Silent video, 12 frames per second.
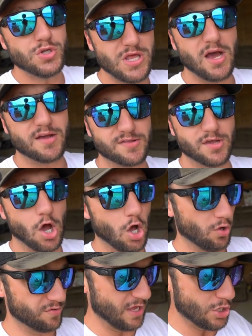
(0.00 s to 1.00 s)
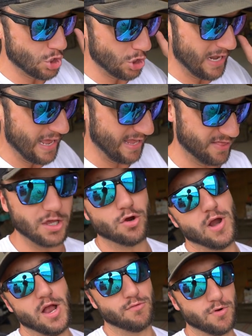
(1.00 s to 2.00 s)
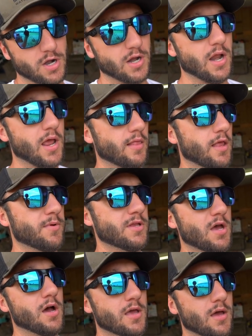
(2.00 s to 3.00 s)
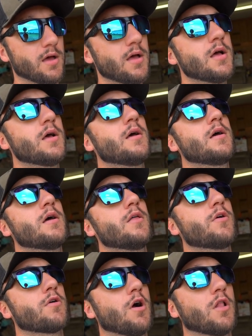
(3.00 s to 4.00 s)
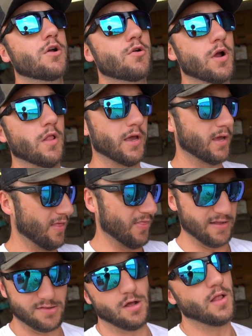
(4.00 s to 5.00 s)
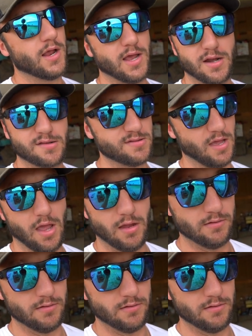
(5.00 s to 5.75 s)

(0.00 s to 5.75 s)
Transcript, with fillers: Ducks calls should hit the ground running. And let me tell you, they're all acrylic. That's all I gotta say.